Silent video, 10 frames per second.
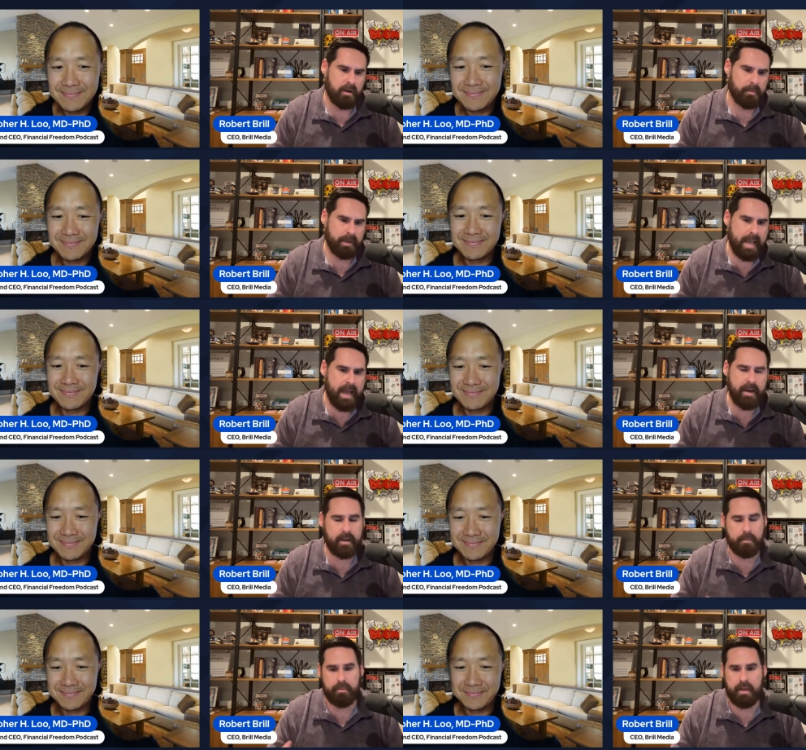Speaker 1: a
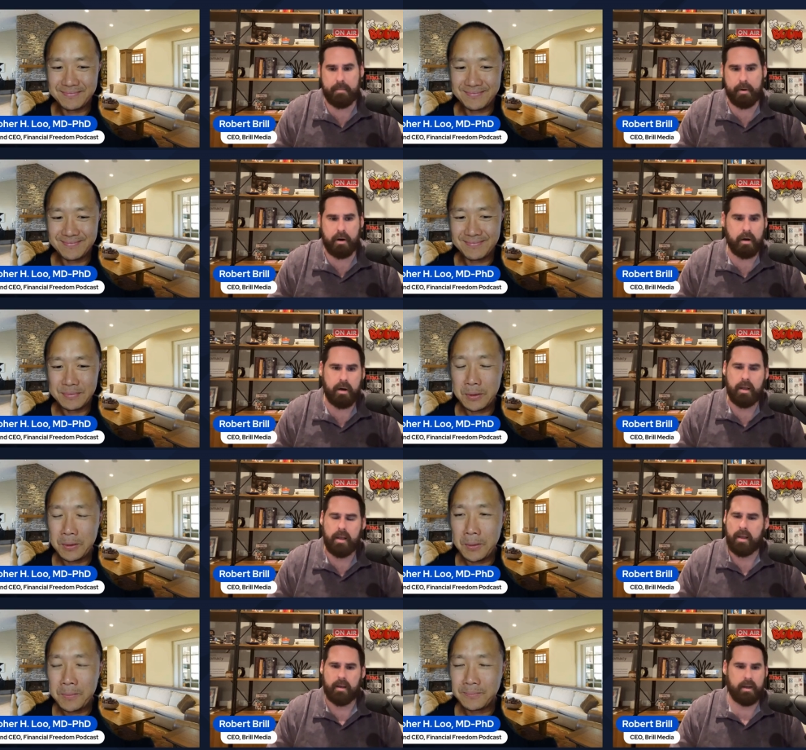mechanic, a plumber,
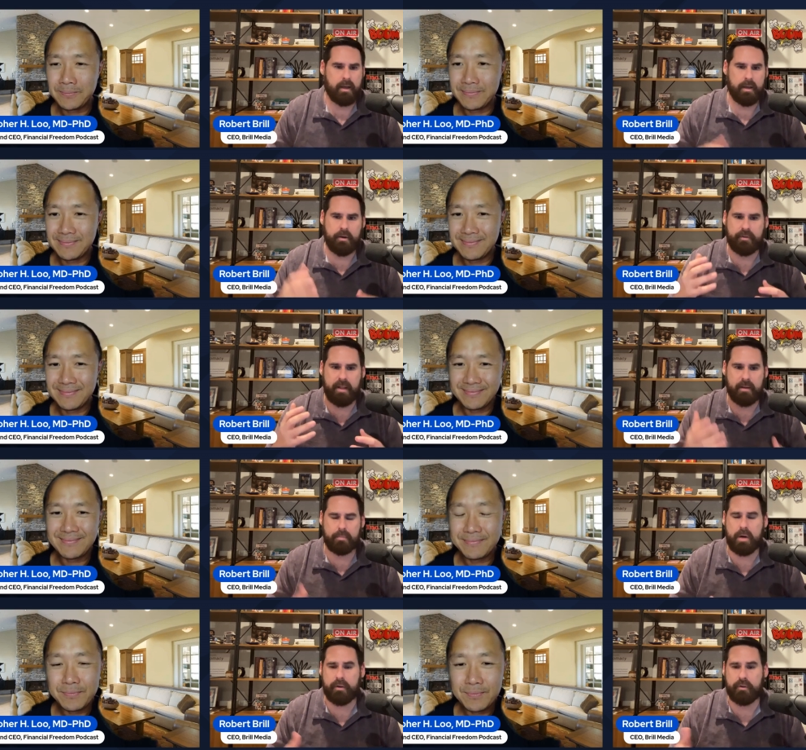uh, you're selling
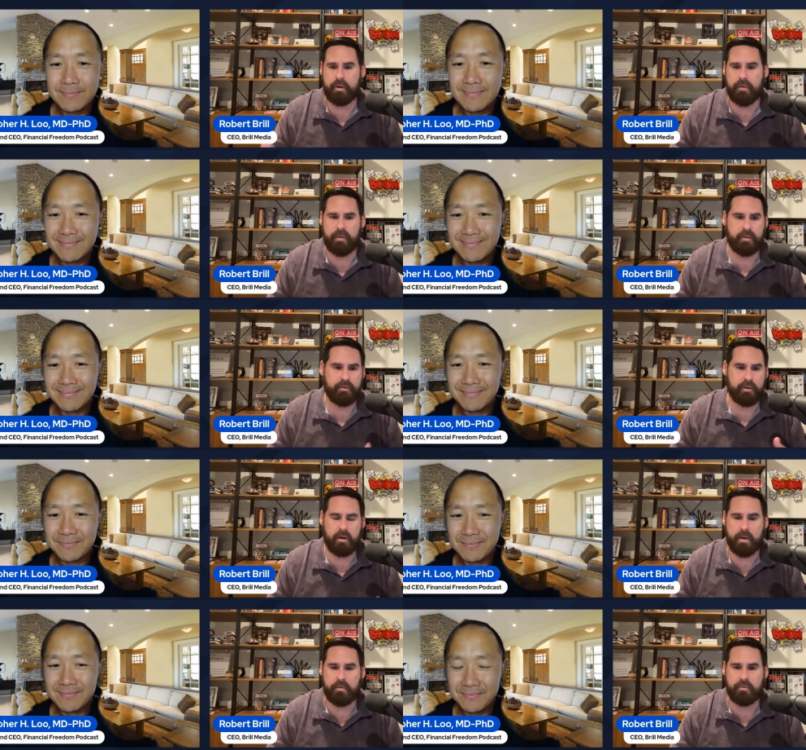products or services, you're
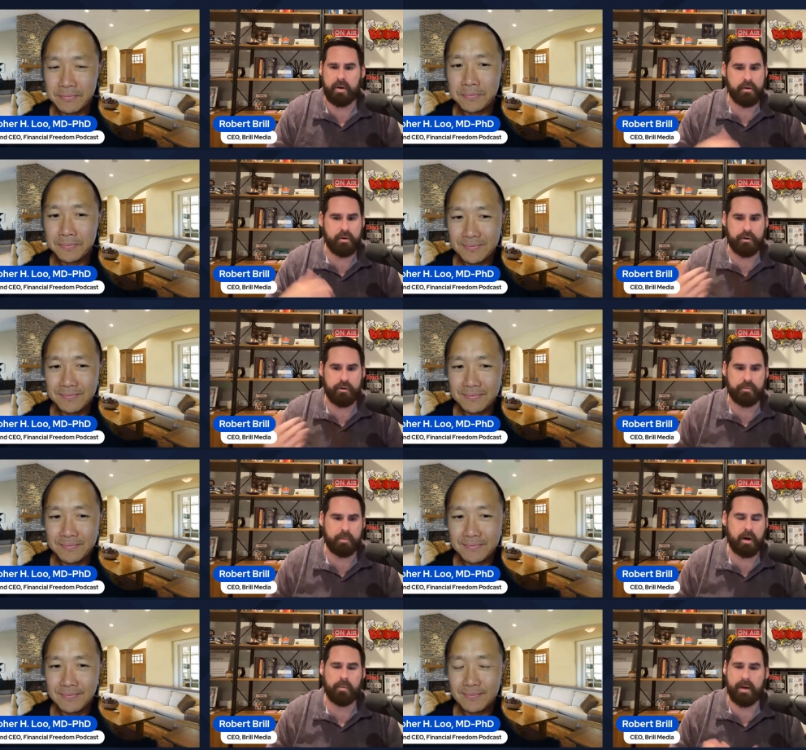a restaurant, you're a juice
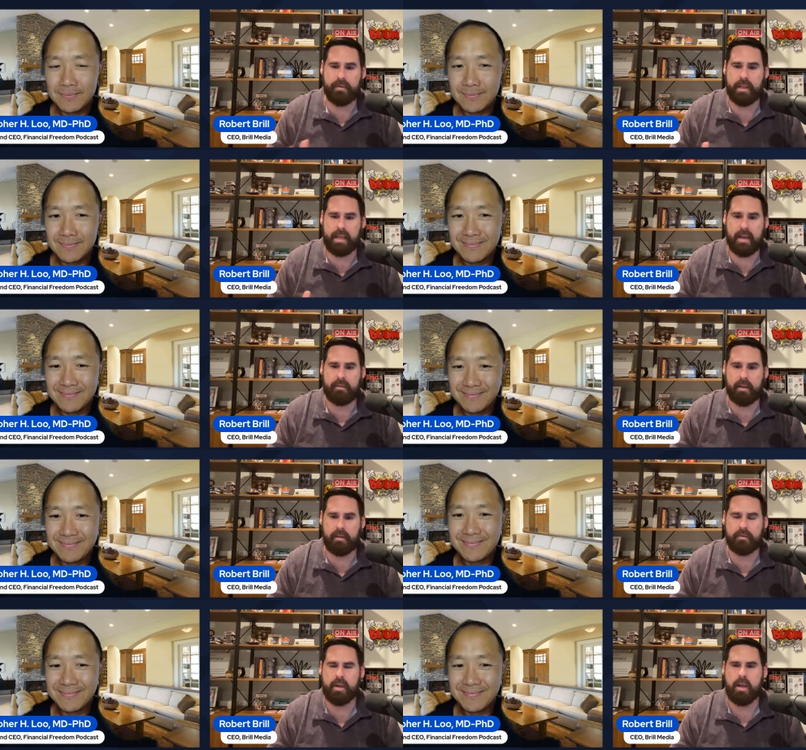bar, whatever the case
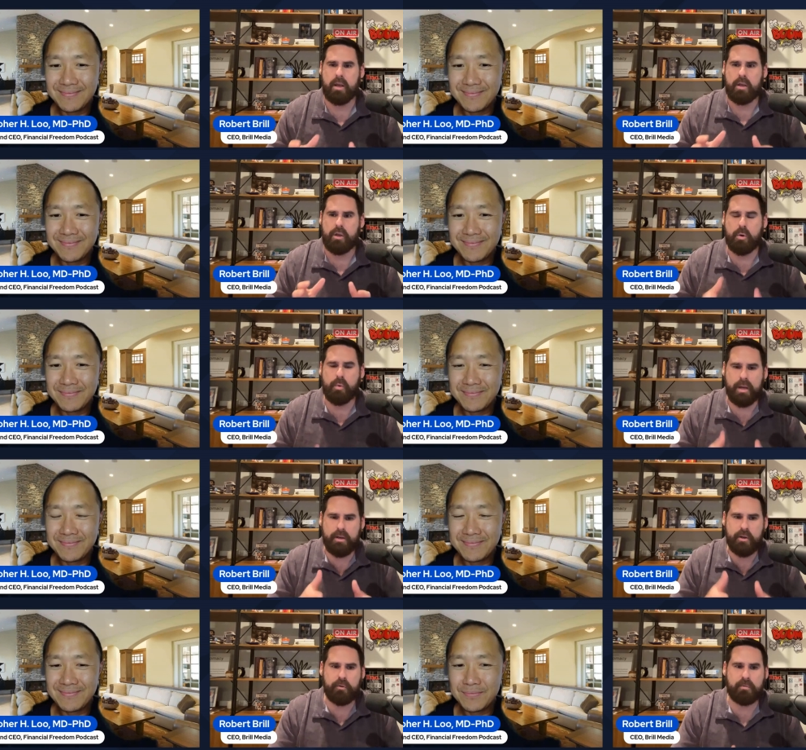is, you
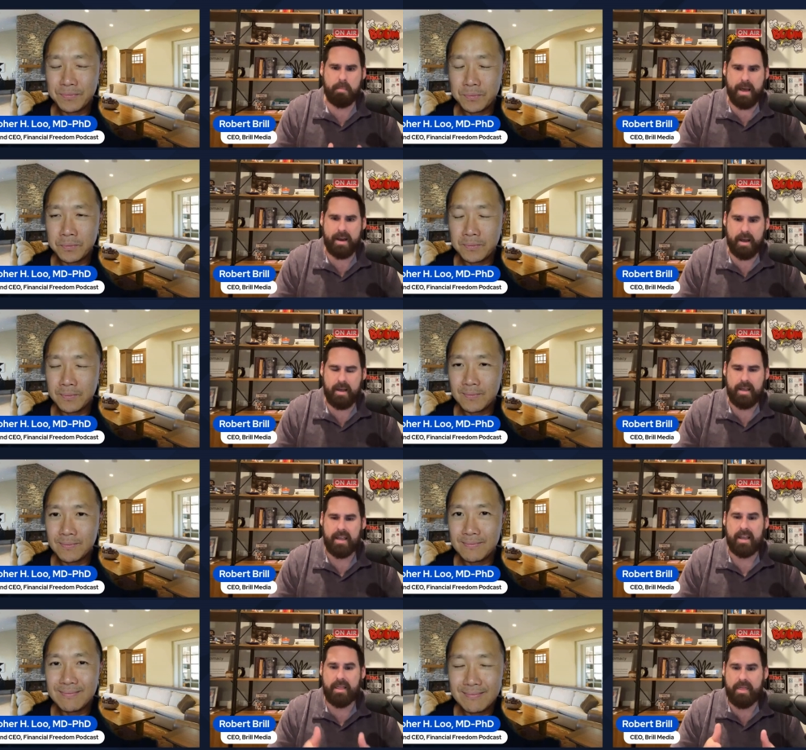can use Meta
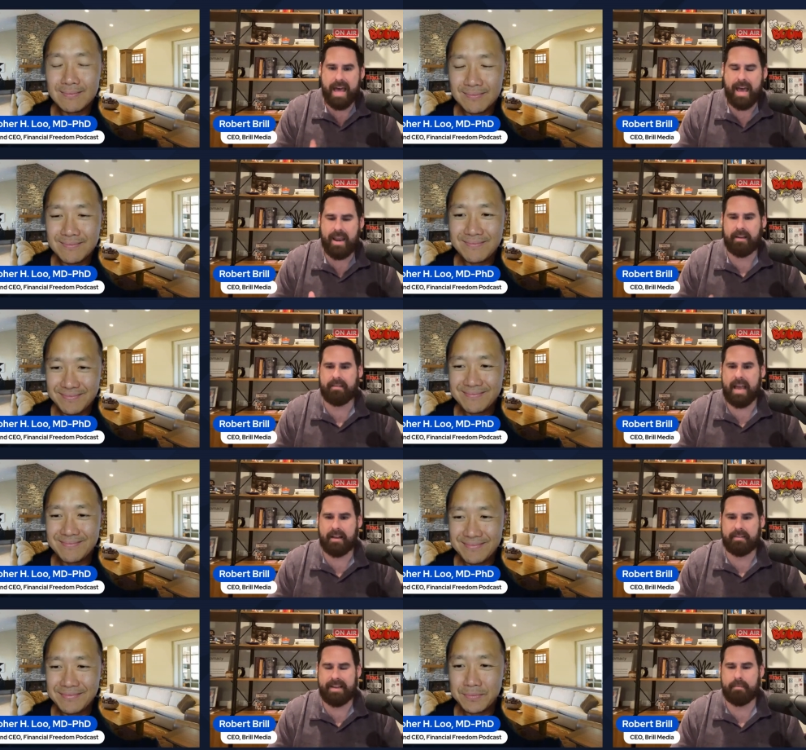in that
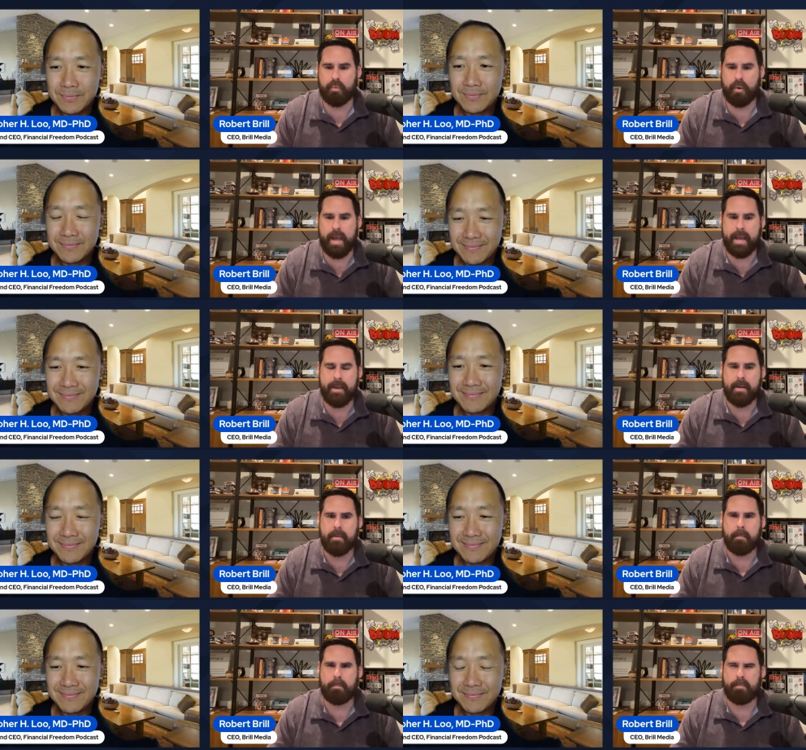exact same way.
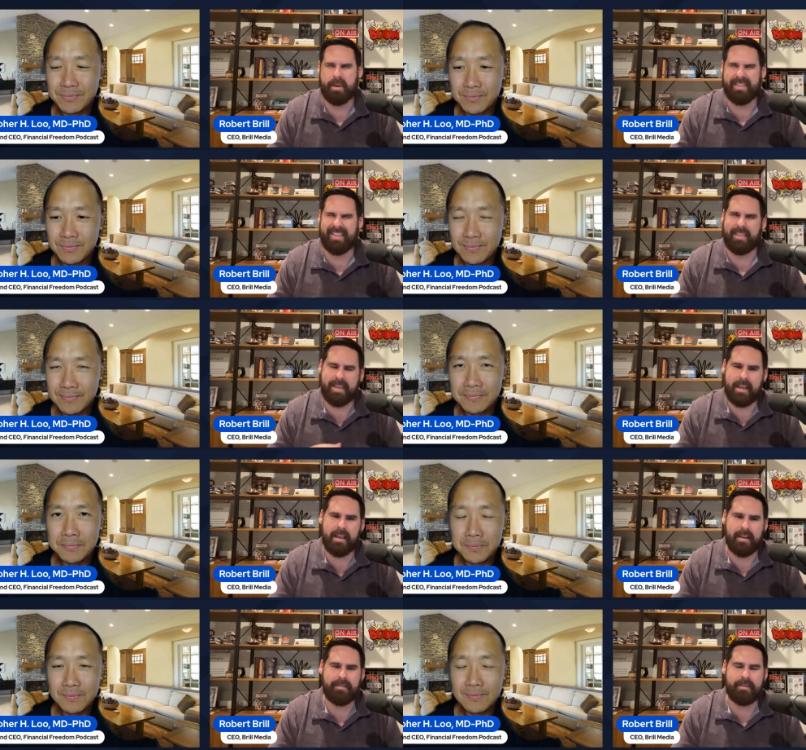But the thing
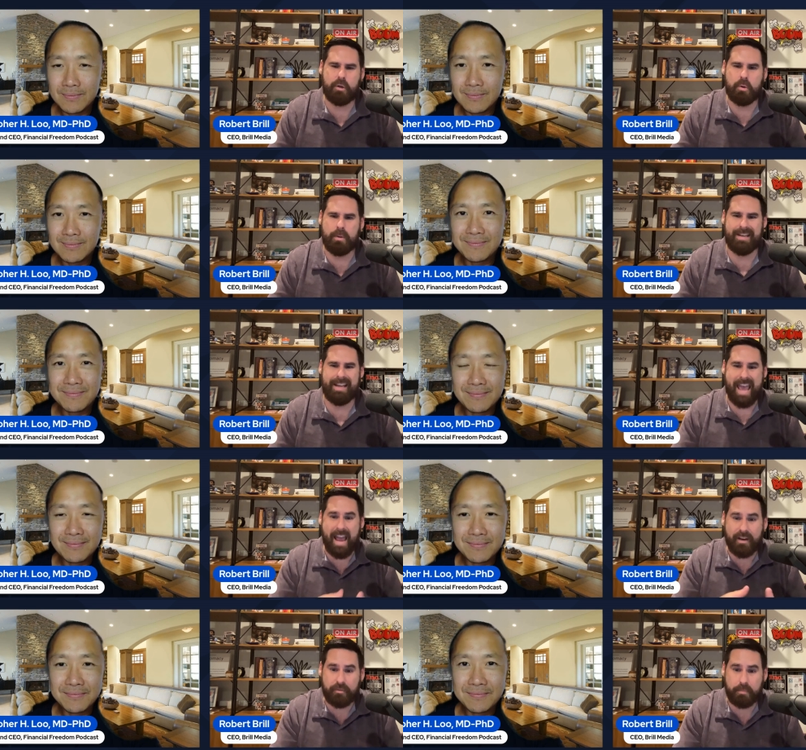is, you need
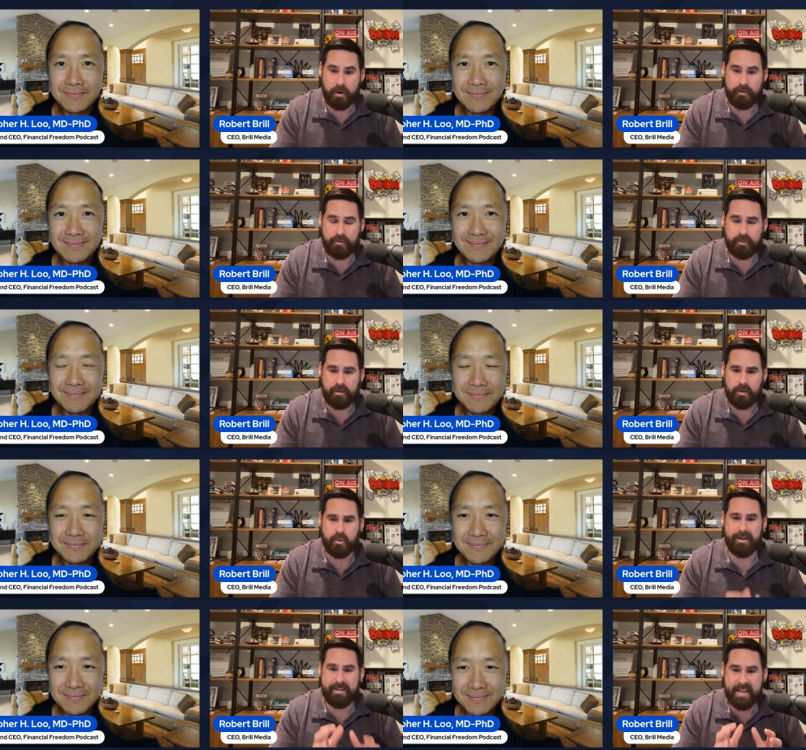experts
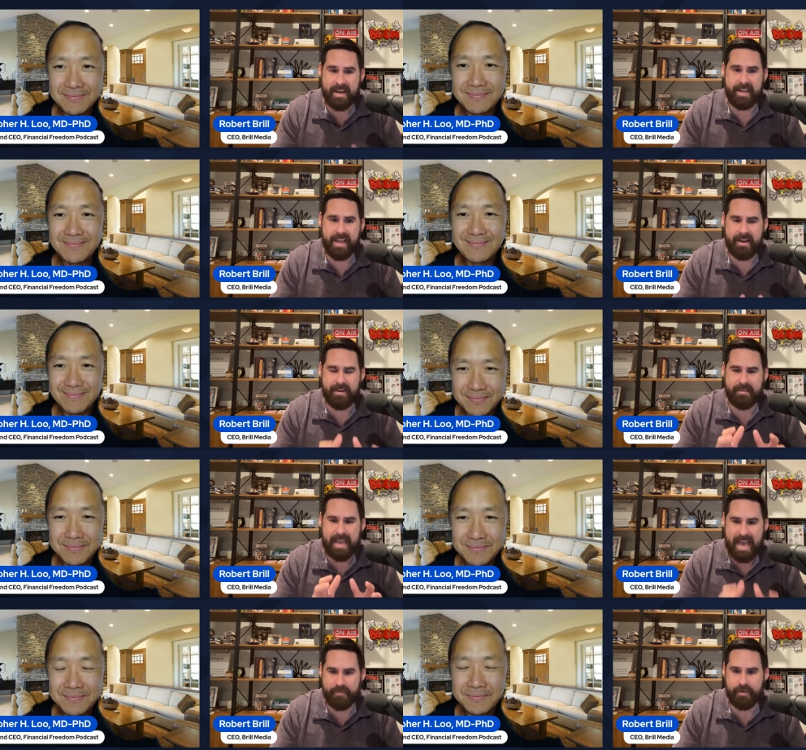who are dedicated
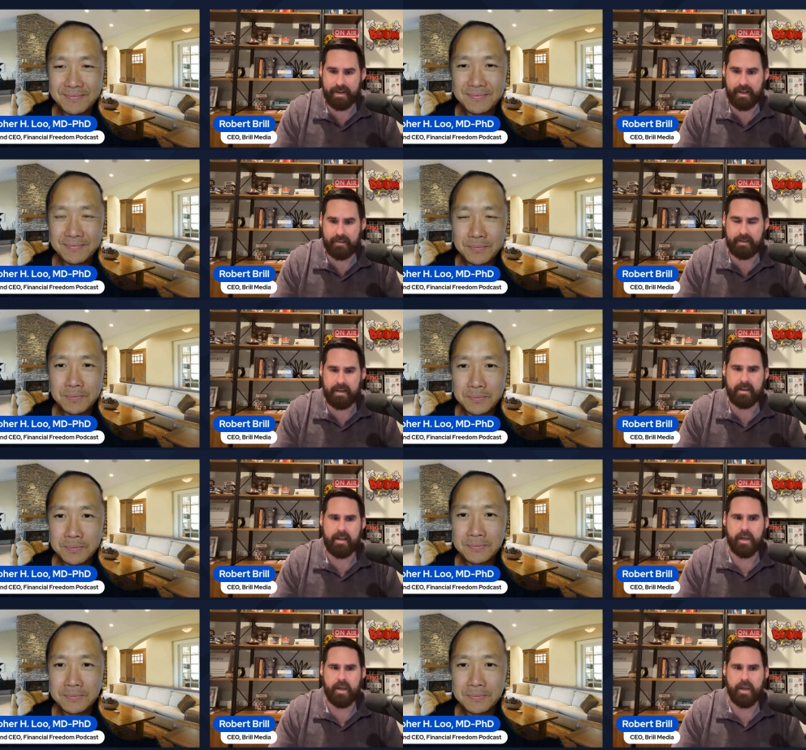to advertising